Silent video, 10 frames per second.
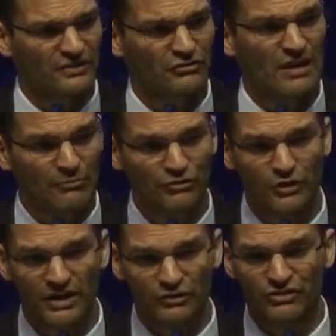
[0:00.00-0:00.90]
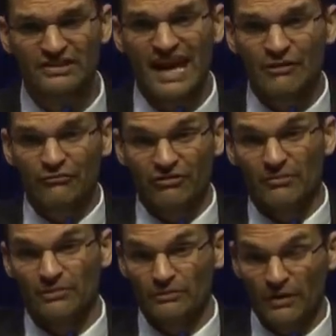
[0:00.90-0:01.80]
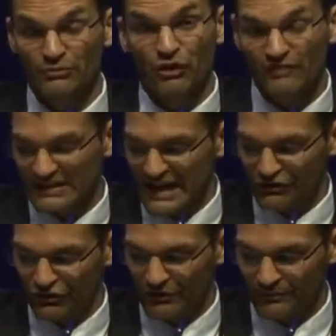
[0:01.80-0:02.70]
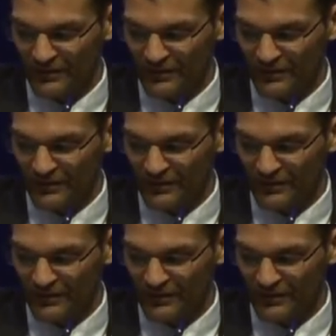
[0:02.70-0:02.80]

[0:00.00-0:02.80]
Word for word: These are numbers you just get from observing nature.